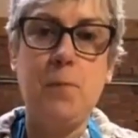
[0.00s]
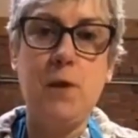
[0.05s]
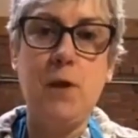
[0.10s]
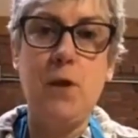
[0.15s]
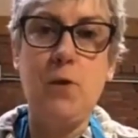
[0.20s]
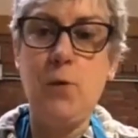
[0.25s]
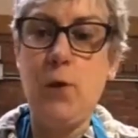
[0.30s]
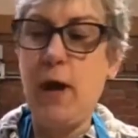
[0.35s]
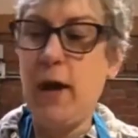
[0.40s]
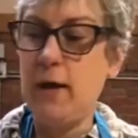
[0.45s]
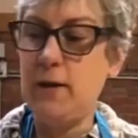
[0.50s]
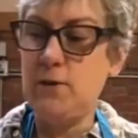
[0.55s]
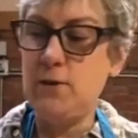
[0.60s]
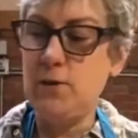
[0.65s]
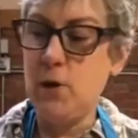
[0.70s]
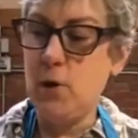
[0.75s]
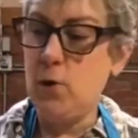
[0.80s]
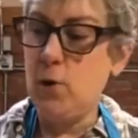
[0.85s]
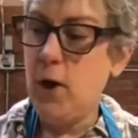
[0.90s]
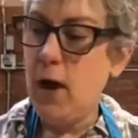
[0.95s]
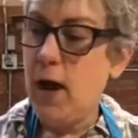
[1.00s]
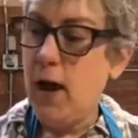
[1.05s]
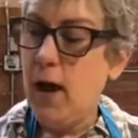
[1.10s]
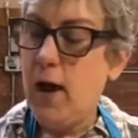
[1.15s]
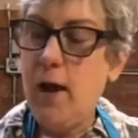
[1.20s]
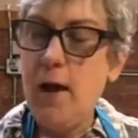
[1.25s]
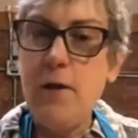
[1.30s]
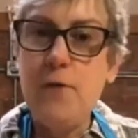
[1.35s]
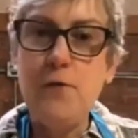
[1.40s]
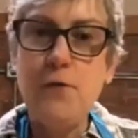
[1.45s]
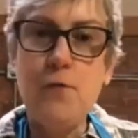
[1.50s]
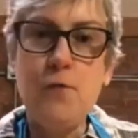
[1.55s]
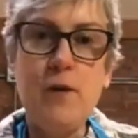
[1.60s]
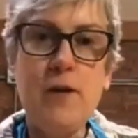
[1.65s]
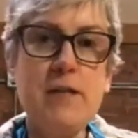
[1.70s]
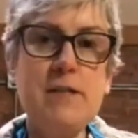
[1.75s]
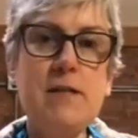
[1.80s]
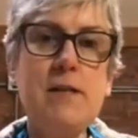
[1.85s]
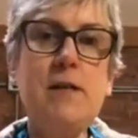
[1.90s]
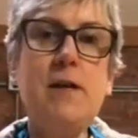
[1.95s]
Okay, so the
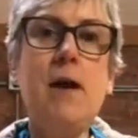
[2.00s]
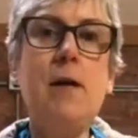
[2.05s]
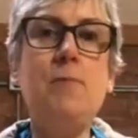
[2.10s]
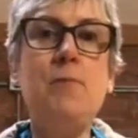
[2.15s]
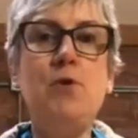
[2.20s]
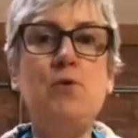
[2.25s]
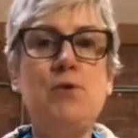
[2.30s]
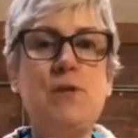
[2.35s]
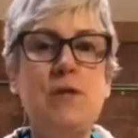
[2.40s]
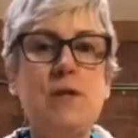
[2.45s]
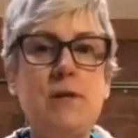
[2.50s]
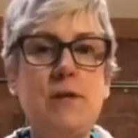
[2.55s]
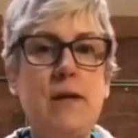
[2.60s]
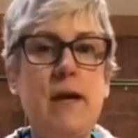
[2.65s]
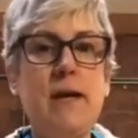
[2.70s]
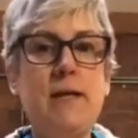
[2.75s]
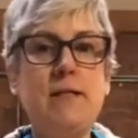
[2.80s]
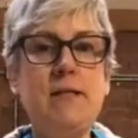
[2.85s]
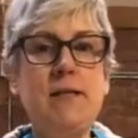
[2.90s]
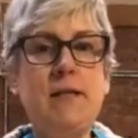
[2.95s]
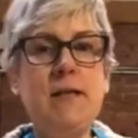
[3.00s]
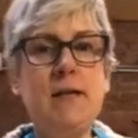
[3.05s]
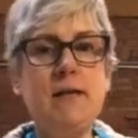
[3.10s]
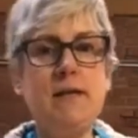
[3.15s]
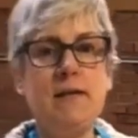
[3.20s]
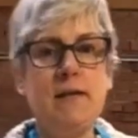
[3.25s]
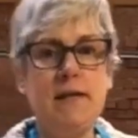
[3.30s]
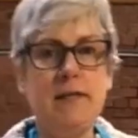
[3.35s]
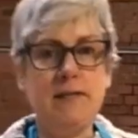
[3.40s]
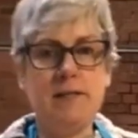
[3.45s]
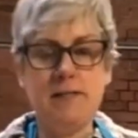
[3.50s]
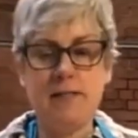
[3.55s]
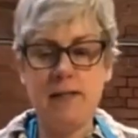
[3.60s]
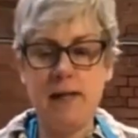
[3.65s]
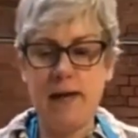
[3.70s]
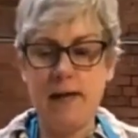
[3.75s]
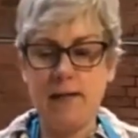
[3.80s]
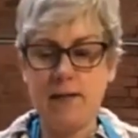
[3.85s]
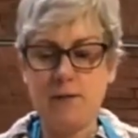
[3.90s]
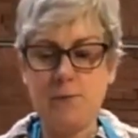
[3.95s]
reason I'm using Antiquing Glaze
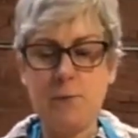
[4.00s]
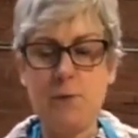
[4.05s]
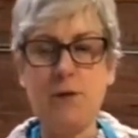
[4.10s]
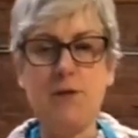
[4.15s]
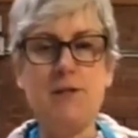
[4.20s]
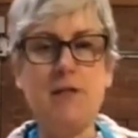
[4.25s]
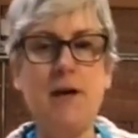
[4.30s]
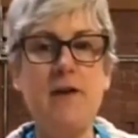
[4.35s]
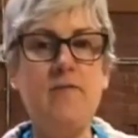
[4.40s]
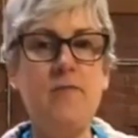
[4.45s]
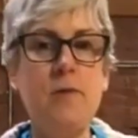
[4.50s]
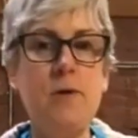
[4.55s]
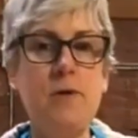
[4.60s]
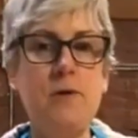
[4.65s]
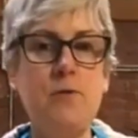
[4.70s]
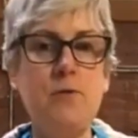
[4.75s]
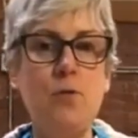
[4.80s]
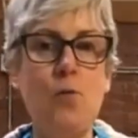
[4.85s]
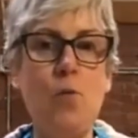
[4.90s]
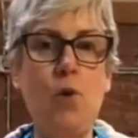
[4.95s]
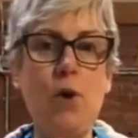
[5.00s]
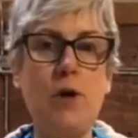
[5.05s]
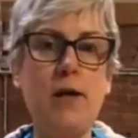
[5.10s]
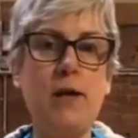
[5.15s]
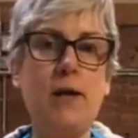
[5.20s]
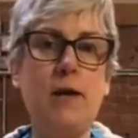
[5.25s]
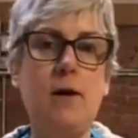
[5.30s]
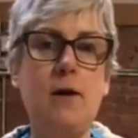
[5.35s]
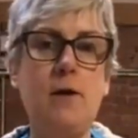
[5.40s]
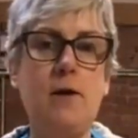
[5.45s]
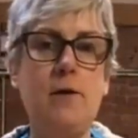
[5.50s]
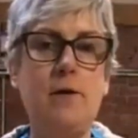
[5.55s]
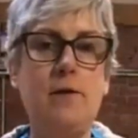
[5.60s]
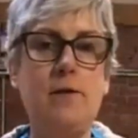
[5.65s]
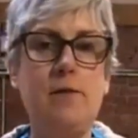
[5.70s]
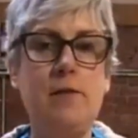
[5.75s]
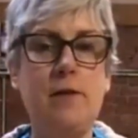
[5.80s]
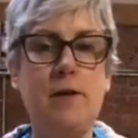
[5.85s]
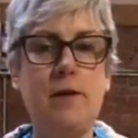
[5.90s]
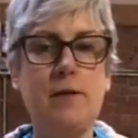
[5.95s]
today is because I've been working on
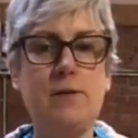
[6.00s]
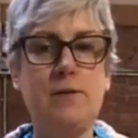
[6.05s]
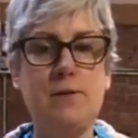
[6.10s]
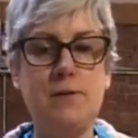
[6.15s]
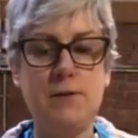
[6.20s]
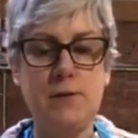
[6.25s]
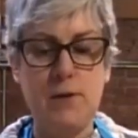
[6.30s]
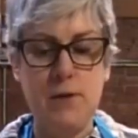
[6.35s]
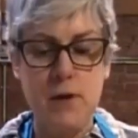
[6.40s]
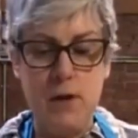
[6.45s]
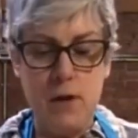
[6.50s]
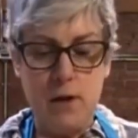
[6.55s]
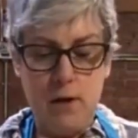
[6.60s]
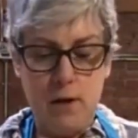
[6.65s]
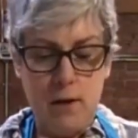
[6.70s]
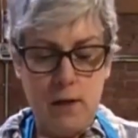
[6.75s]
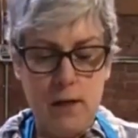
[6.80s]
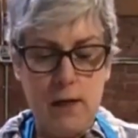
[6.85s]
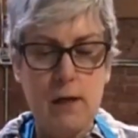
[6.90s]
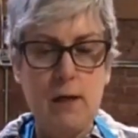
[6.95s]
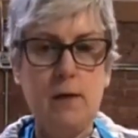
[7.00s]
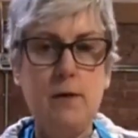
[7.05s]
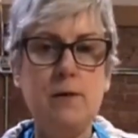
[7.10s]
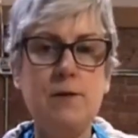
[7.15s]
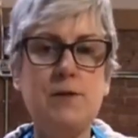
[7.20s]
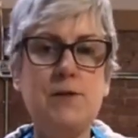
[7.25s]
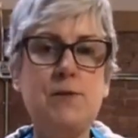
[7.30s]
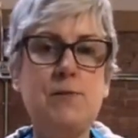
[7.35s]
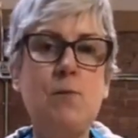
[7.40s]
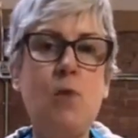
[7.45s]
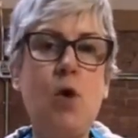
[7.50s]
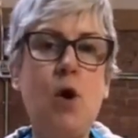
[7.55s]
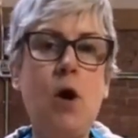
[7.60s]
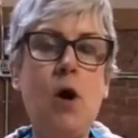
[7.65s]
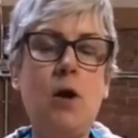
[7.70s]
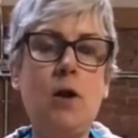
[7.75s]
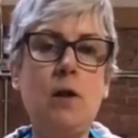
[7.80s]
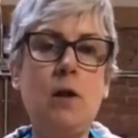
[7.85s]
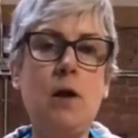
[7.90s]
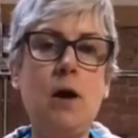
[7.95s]
this
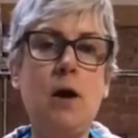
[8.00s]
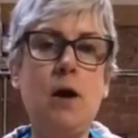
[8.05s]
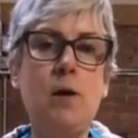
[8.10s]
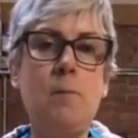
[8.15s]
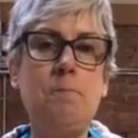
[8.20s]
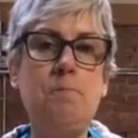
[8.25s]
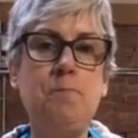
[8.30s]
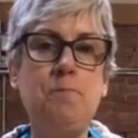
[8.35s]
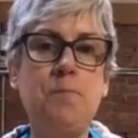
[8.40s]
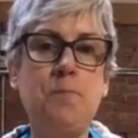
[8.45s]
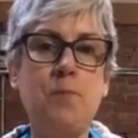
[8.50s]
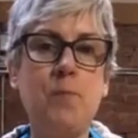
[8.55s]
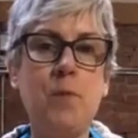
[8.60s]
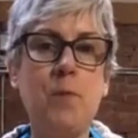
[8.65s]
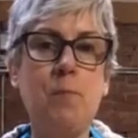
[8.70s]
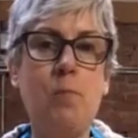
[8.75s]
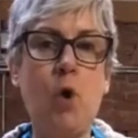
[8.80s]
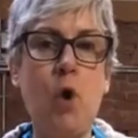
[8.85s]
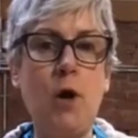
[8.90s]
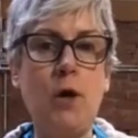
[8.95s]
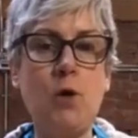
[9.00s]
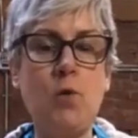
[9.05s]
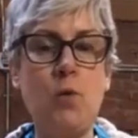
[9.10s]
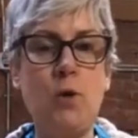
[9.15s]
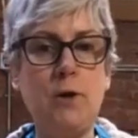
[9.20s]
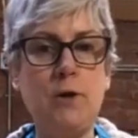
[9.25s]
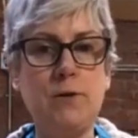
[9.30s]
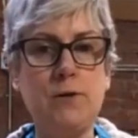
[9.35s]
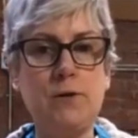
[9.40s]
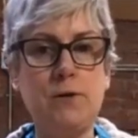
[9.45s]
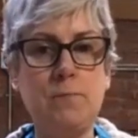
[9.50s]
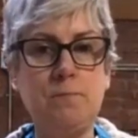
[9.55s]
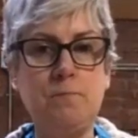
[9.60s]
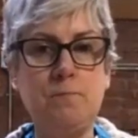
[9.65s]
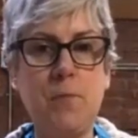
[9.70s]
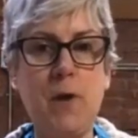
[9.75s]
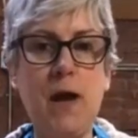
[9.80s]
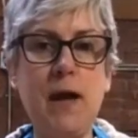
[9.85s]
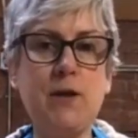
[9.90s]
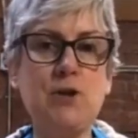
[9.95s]
small barn quilt.
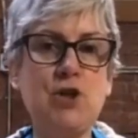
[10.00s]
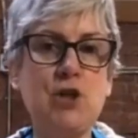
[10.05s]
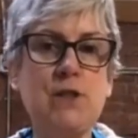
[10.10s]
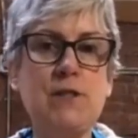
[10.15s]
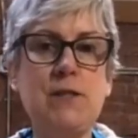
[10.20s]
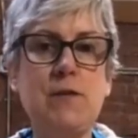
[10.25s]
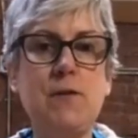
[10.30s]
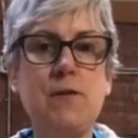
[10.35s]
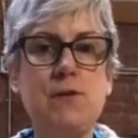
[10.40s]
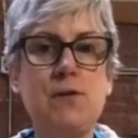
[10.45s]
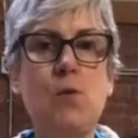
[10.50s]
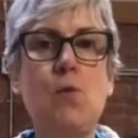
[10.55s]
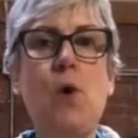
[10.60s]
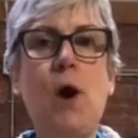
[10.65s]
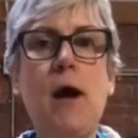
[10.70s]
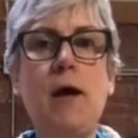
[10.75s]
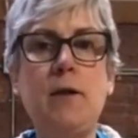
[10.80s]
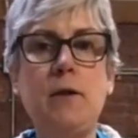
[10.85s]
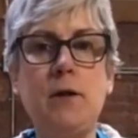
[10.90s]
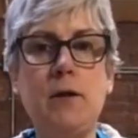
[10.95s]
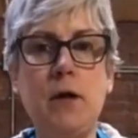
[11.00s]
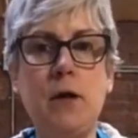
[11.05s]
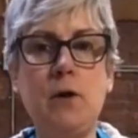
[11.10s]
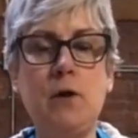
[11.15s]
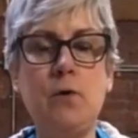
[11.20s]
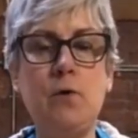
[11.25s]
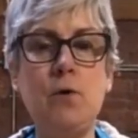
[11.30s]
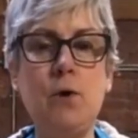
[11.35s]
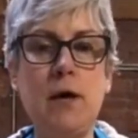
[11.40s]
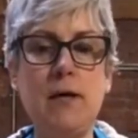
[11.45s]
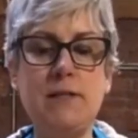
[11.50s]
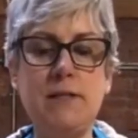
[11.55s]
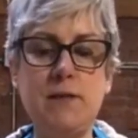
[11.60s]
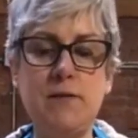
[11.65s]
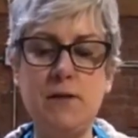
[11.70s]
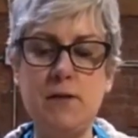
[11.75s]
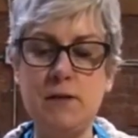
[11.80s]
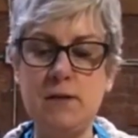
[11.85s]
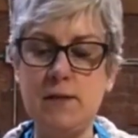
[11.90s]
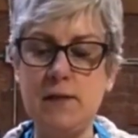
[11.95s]
I actually did this a while ago. I did
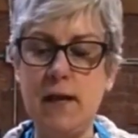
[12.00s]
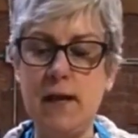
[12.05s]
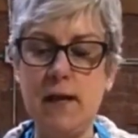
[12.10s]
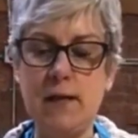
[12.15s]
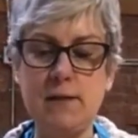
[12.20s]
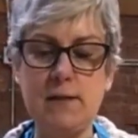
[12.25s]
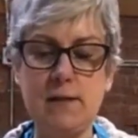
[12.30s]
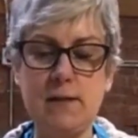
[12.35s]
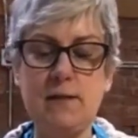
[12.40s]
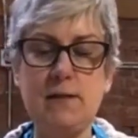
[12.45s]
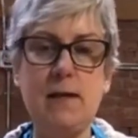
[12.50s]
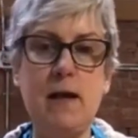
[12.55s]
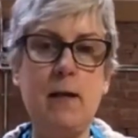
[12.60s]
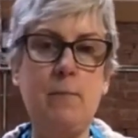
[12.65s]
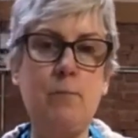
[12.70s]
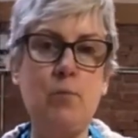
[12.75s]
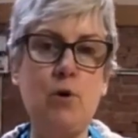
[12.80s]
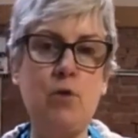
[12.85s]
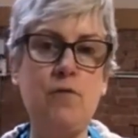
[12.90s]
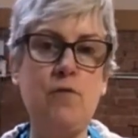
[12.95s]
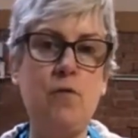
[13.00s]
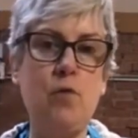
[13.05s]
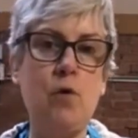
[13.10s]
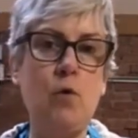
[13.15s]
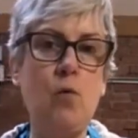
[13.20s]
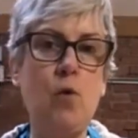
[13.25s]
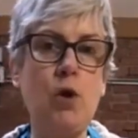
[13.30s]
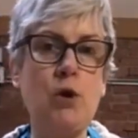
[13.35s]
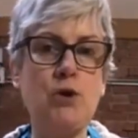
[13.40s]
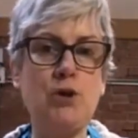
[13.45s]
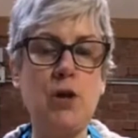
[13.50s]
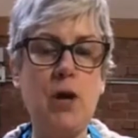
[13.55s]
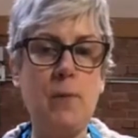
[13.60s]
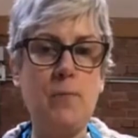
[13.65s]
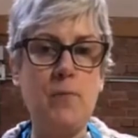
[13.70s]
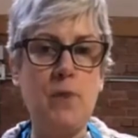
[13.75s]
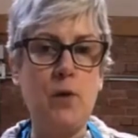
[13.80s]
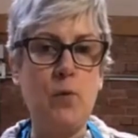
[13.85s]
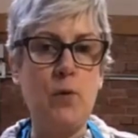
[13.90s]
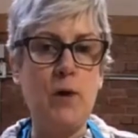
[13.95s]
this as a sample for a
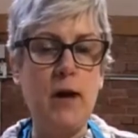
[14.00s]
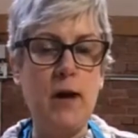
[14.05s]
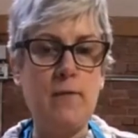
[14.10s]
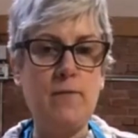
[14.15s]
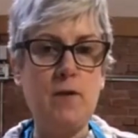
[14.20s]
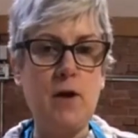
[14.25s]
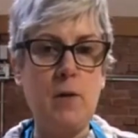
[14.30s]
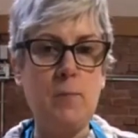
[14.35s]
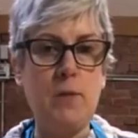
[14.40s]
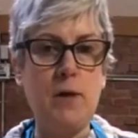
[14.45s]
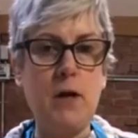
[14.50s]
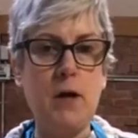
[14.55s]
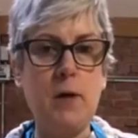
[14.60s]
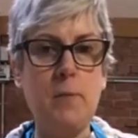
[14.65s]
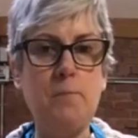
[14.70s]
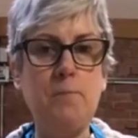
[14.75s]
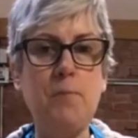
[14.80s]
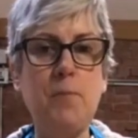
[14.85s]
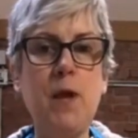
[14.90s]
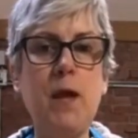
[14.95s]
workshop that we have coming up,